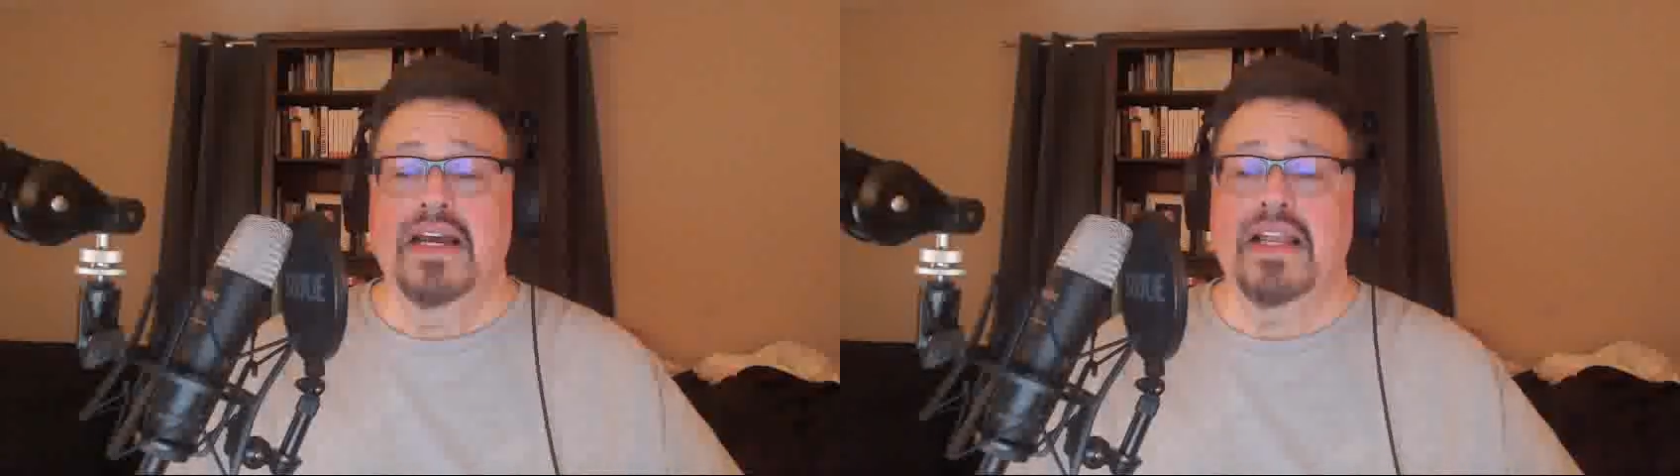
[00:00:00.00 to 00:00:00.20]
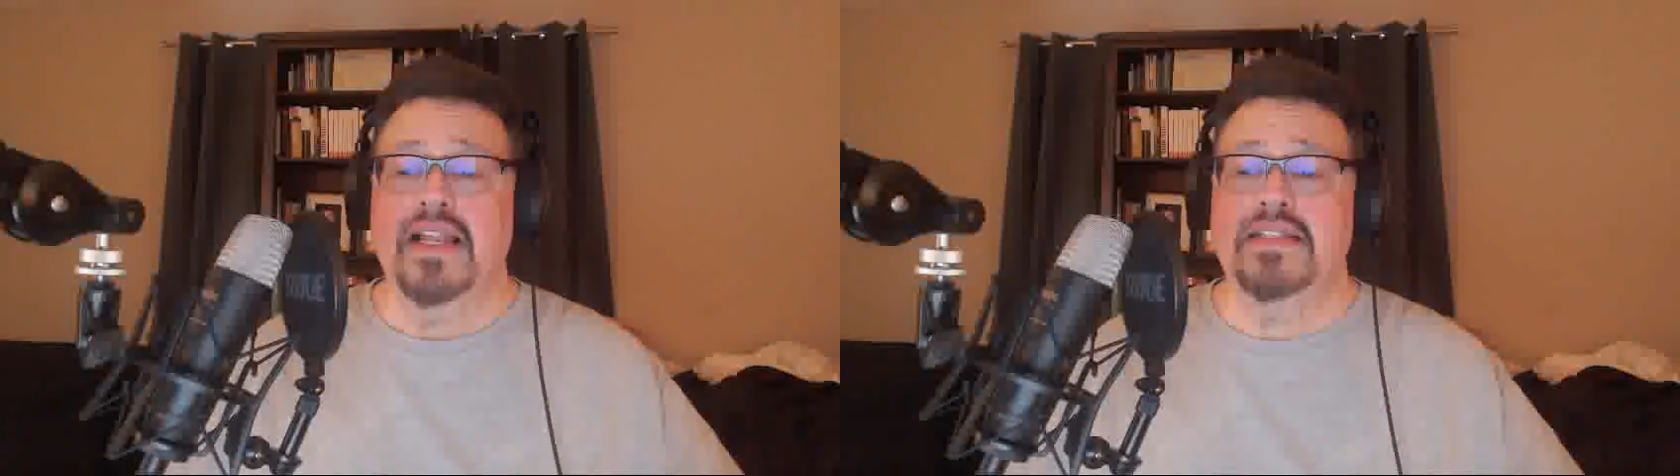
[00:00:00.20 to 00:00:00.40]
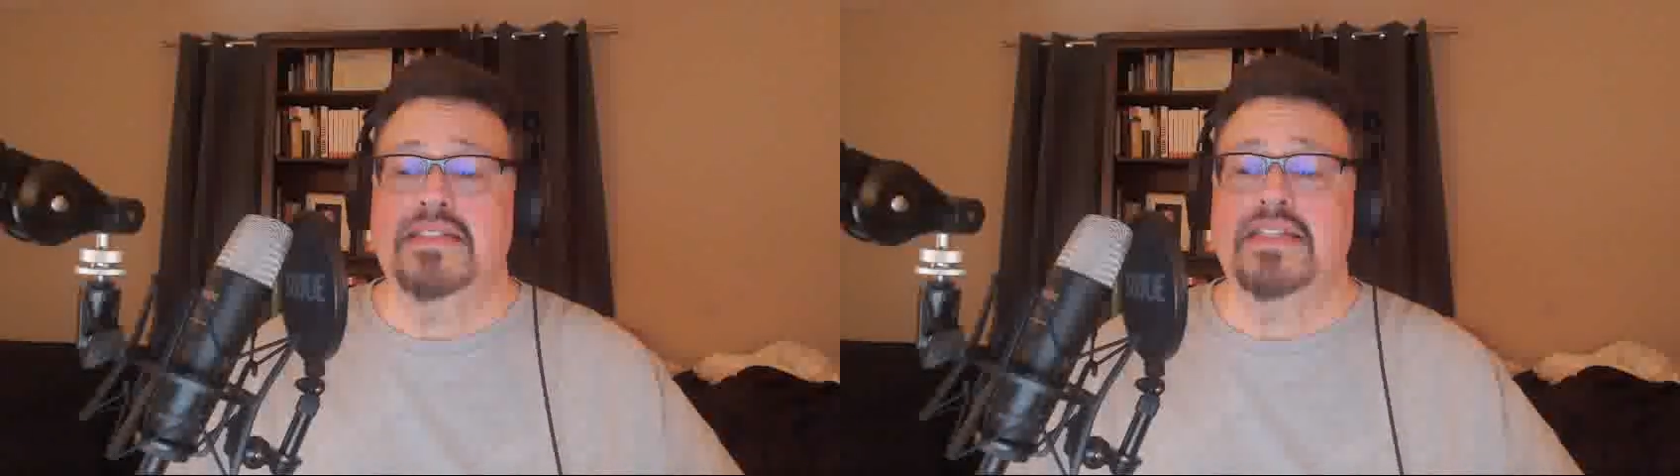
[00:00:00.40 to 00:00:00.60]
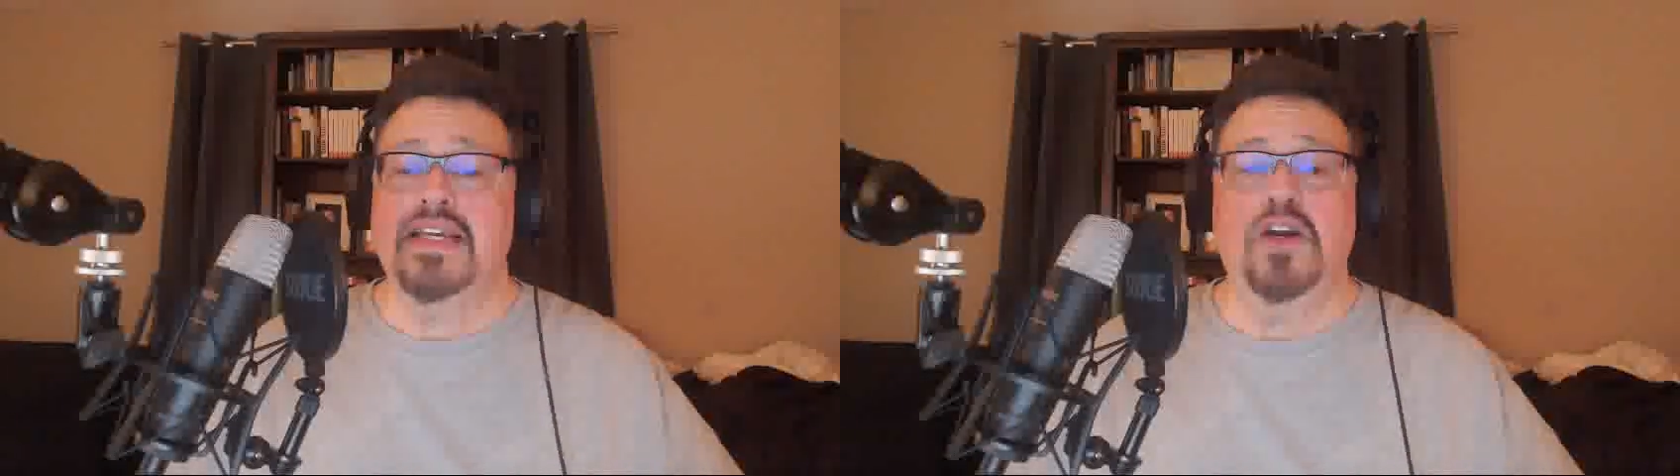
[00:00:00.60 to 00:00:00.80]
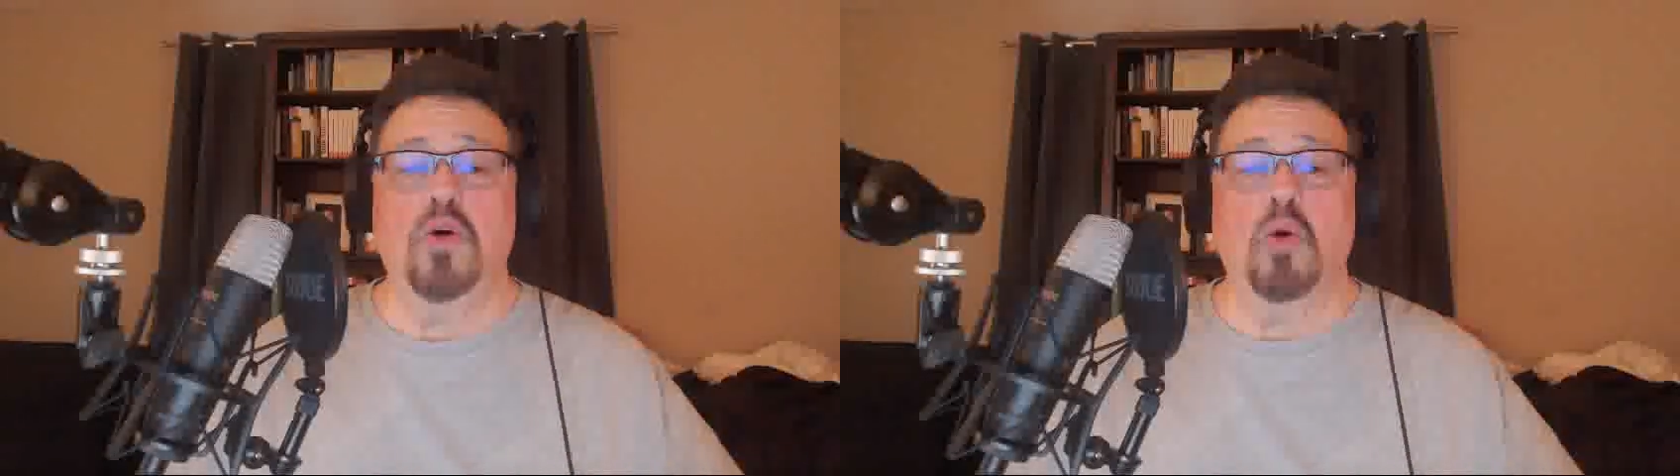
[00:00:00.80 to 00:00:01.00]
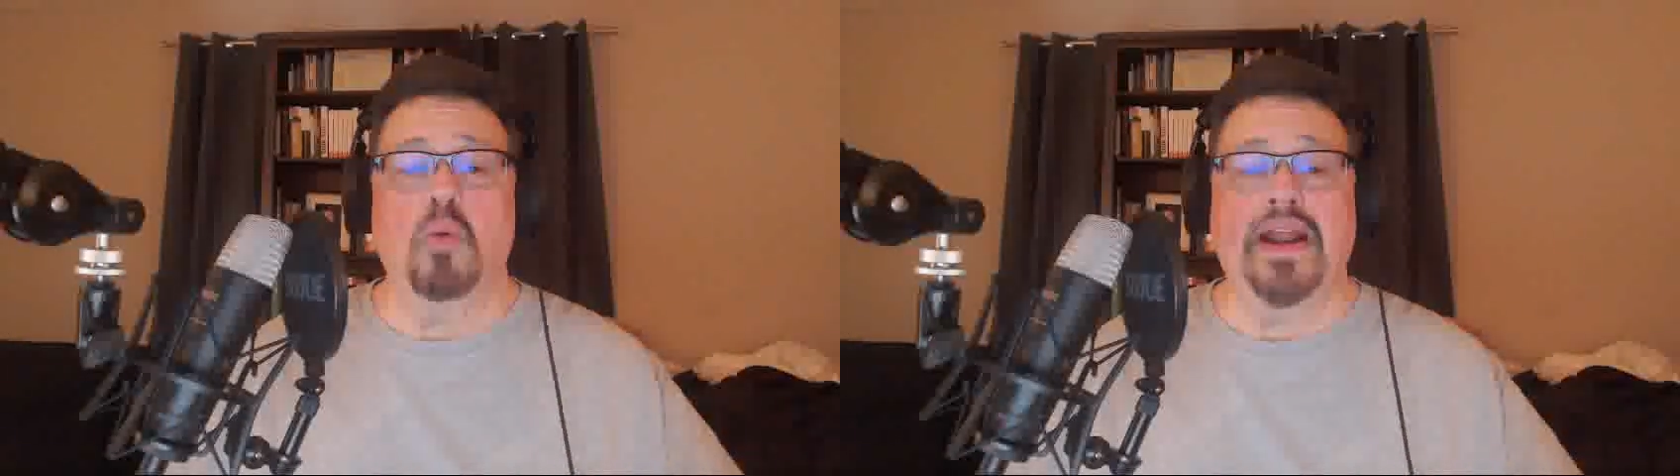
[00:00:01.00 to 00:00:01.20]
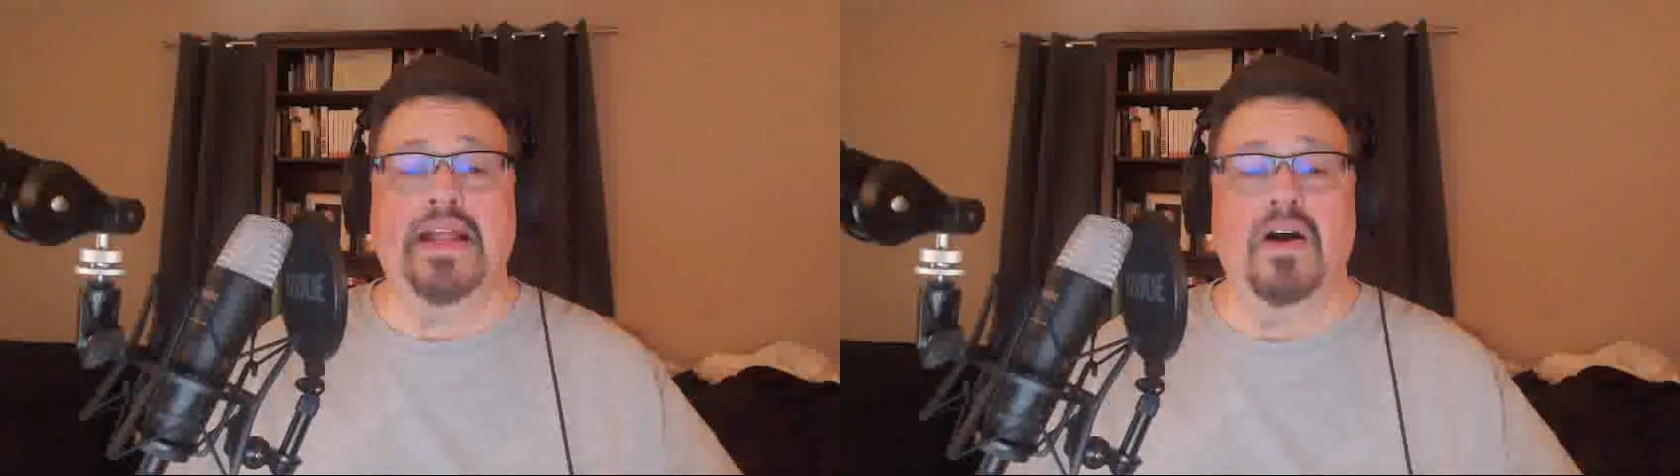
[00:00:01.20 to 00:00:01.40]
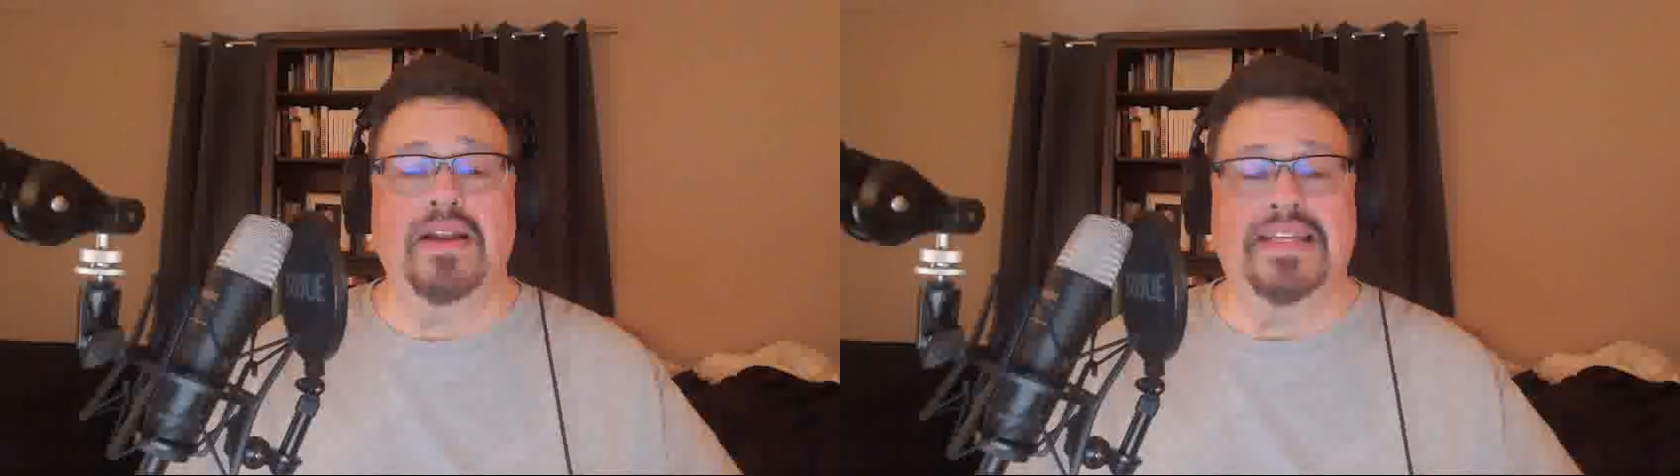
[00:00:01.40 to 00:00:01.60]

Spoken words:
Let's see who we're waiting on.